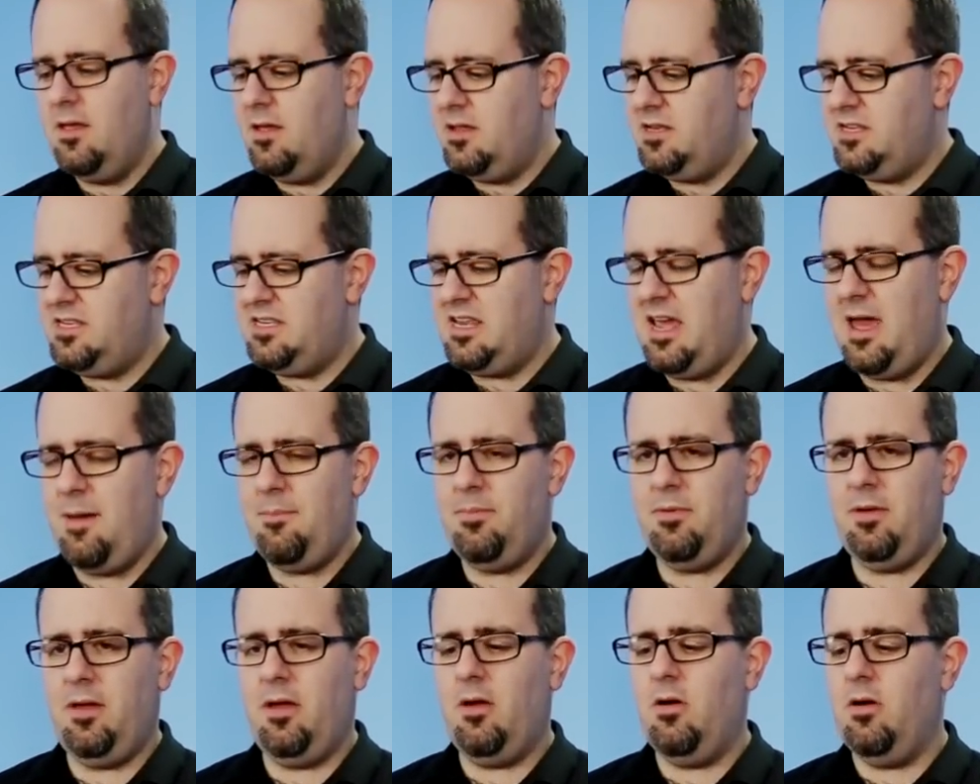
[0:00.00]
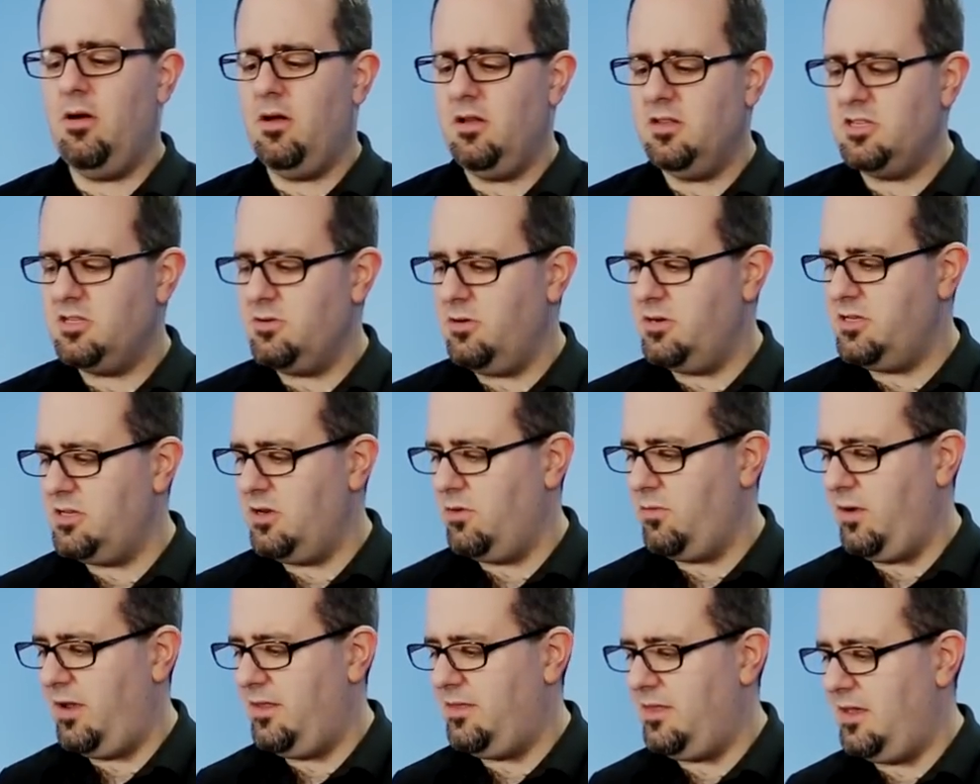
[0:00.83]
sampling, all sorts of
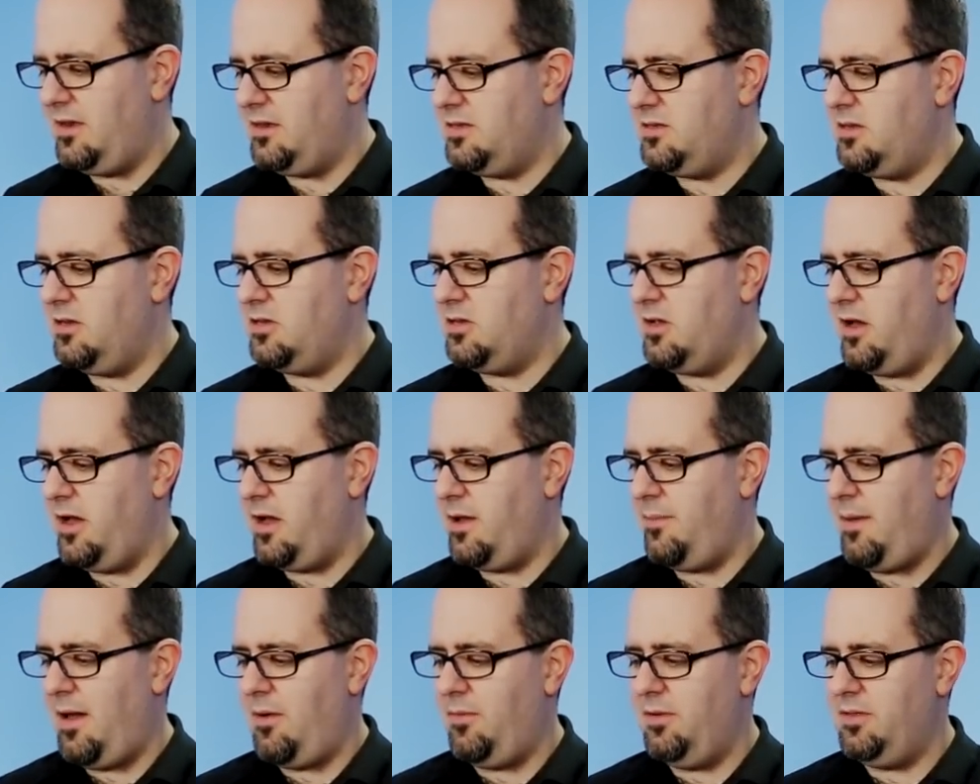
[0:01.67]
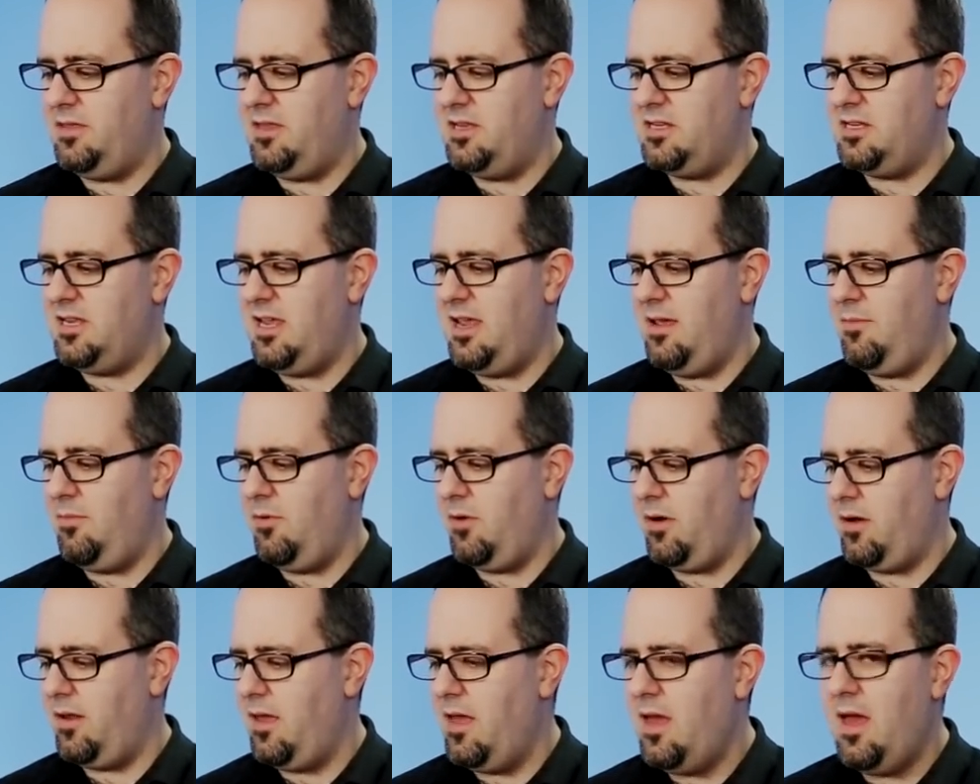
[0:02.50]
great things to talk about with this
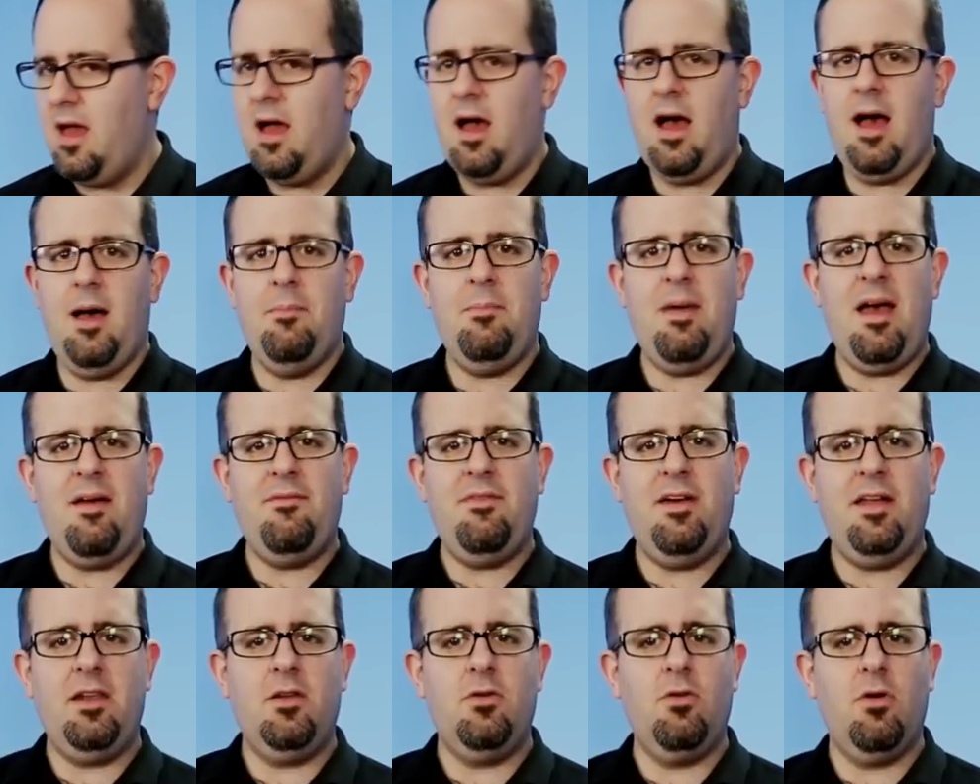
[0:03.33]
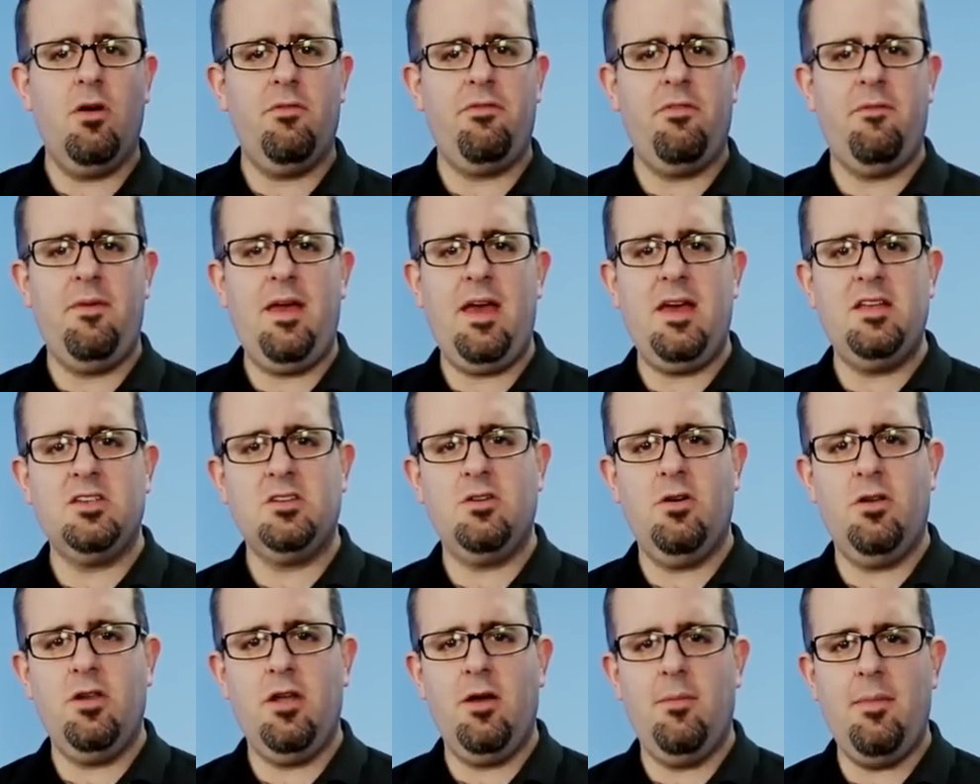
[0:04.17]
keyboard. I'm Matt Vanacoro from
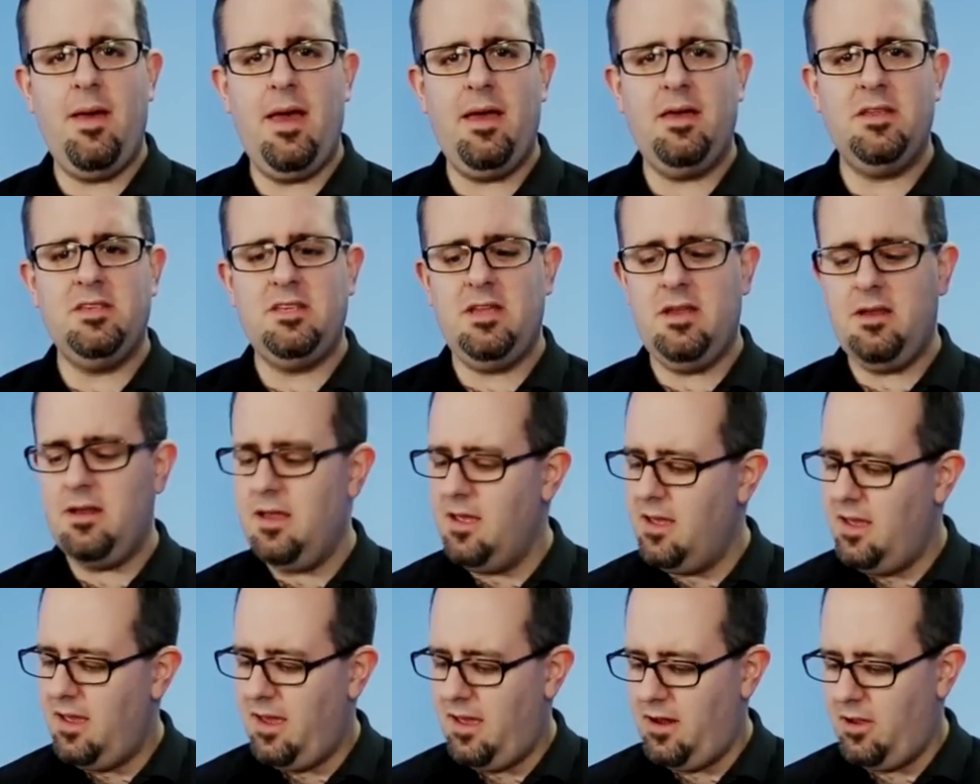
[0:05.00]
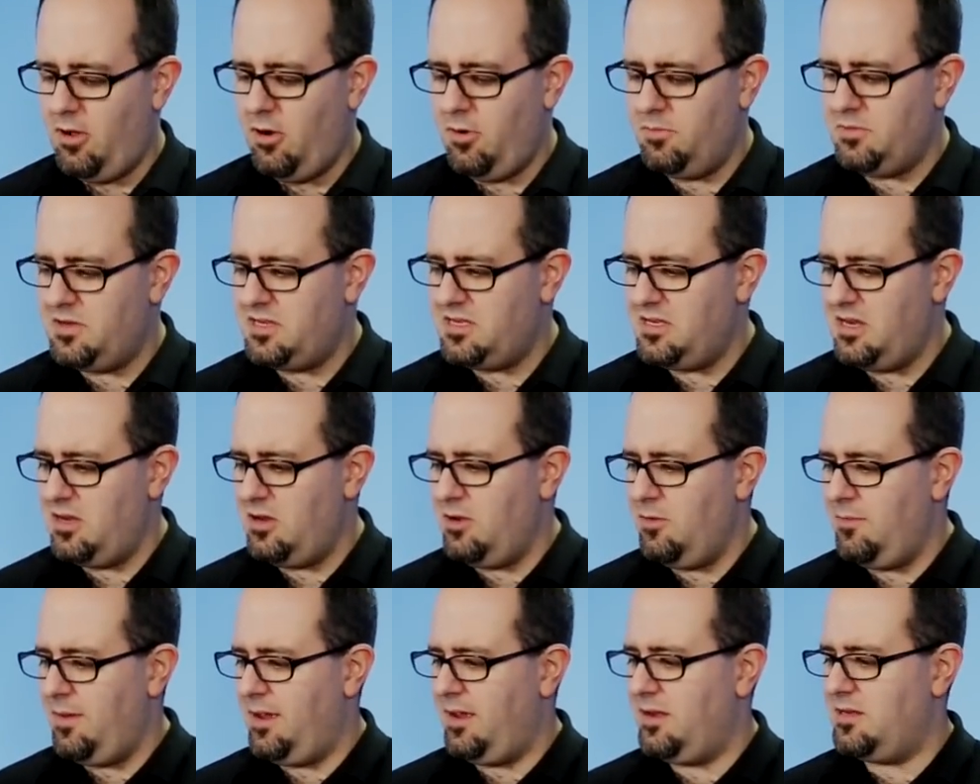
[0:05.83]
Ask.Audio Magazine, and I hope to see
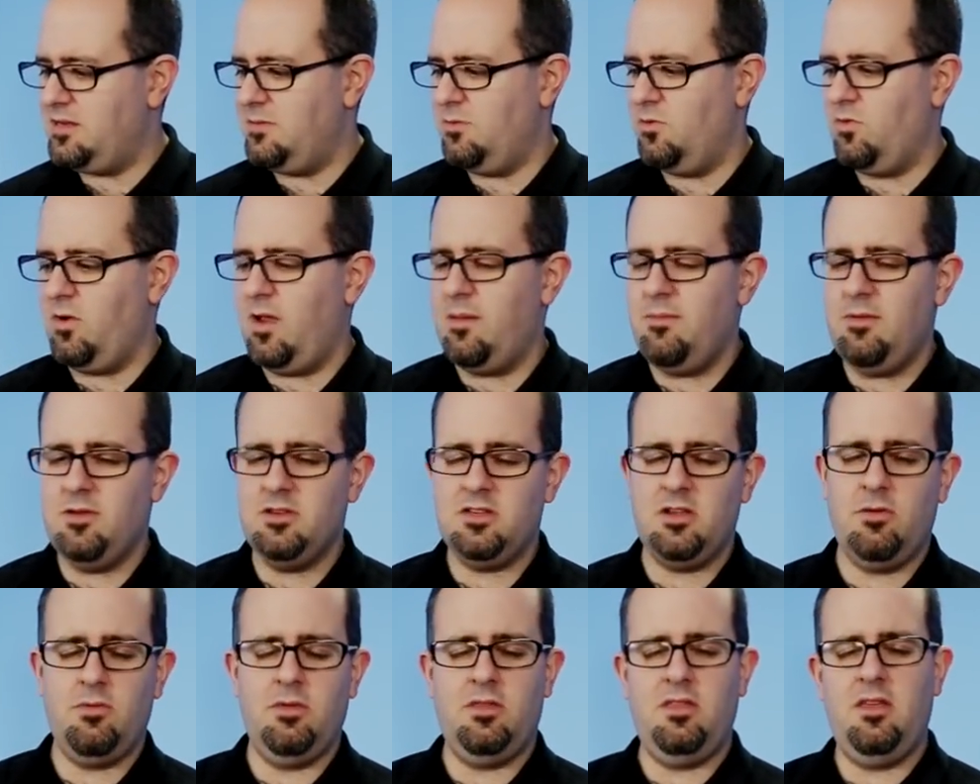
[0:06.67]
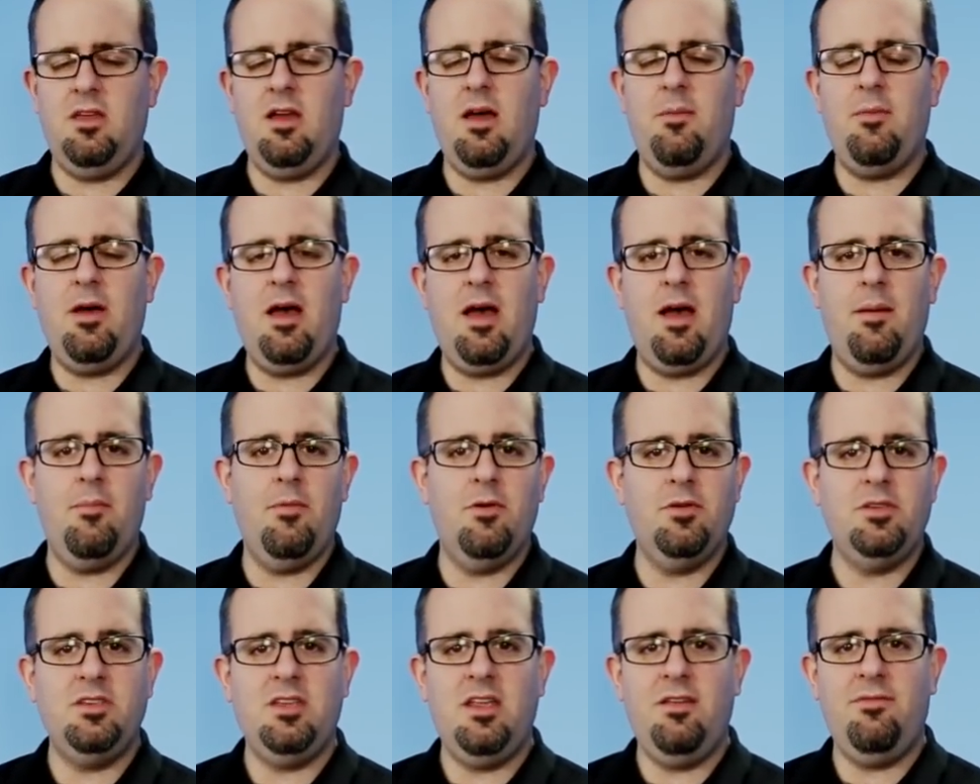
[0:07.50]
you making some great music with the Yamaha
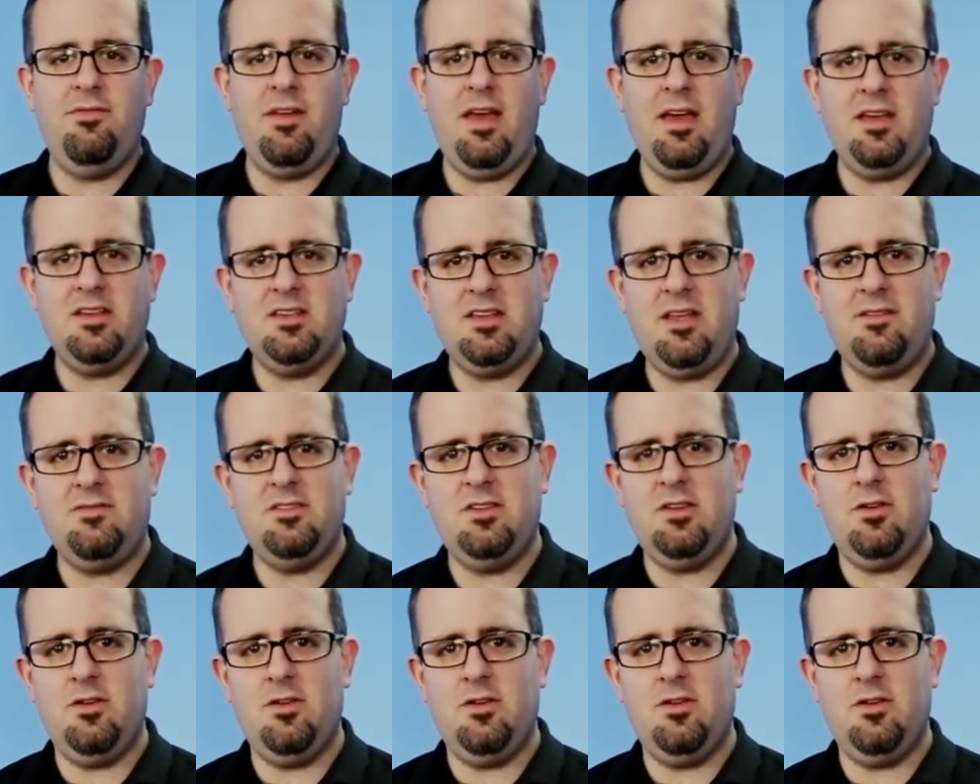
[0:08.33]
Motif XF